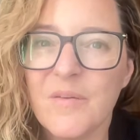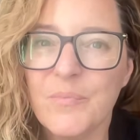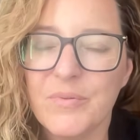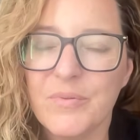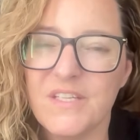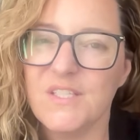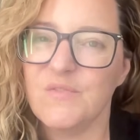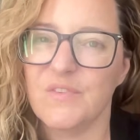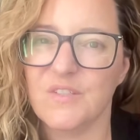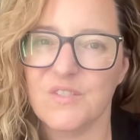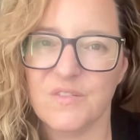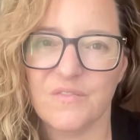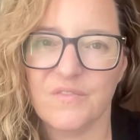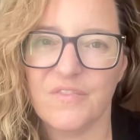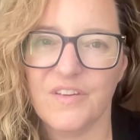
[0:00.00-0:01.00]
please feel
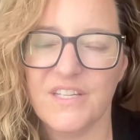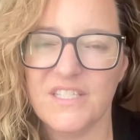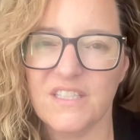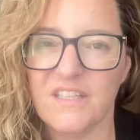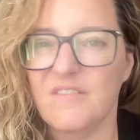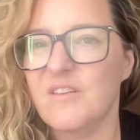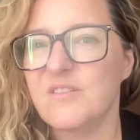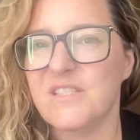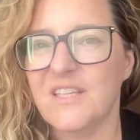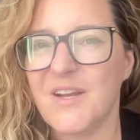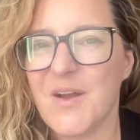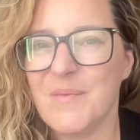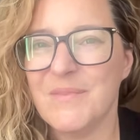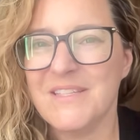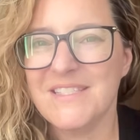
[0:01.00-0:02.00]
free to leave those in the
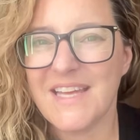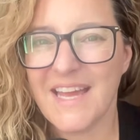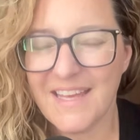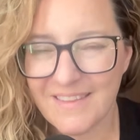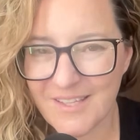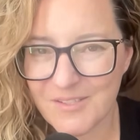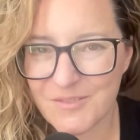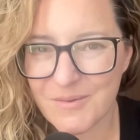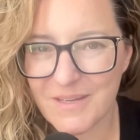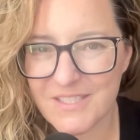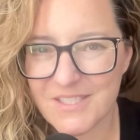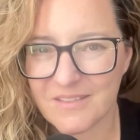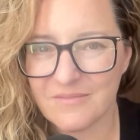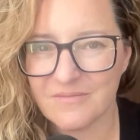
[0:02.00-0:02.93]
comments, and thanks for watching.